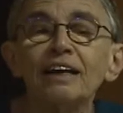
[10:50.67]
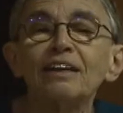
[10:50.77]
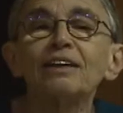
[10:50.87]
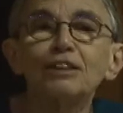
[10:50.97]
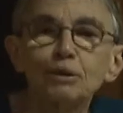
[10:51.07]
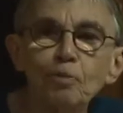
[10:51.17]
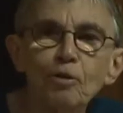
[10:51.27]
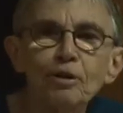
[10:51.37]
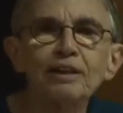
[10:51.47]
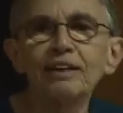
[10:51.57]
had
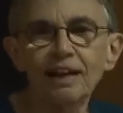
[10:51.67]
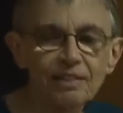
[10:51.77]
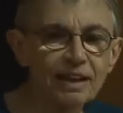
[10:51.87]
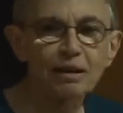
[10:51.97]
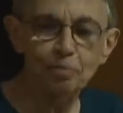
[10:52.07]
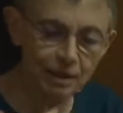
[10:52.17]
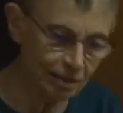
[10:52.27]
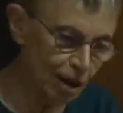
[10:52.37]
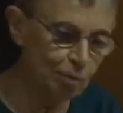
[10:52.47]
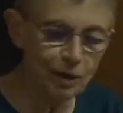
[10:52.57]
spoken and then had
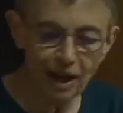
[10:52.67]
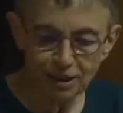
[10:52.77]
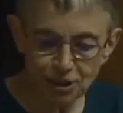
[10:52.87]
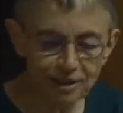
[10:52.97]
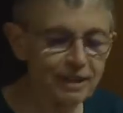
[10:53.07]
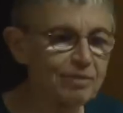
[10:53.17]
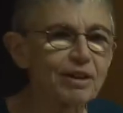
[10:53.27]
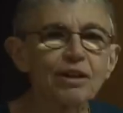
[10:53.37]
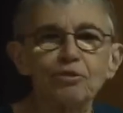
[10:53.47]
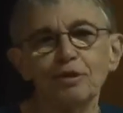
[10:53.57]
been obliged to leave
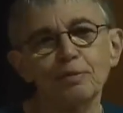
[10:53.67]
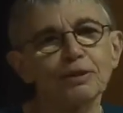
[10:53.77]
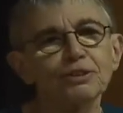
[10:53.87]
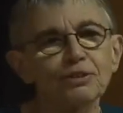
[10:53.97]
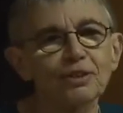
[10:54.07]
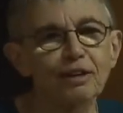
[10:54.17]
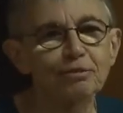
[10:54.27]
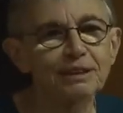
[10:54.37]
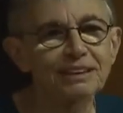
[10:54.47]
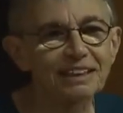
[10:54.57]
the country because her
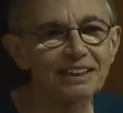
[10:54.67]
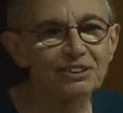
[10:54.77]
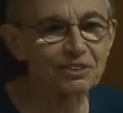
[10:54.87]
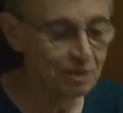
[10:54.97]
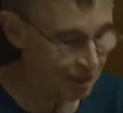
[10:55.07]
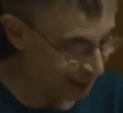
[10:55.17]
life was in danger.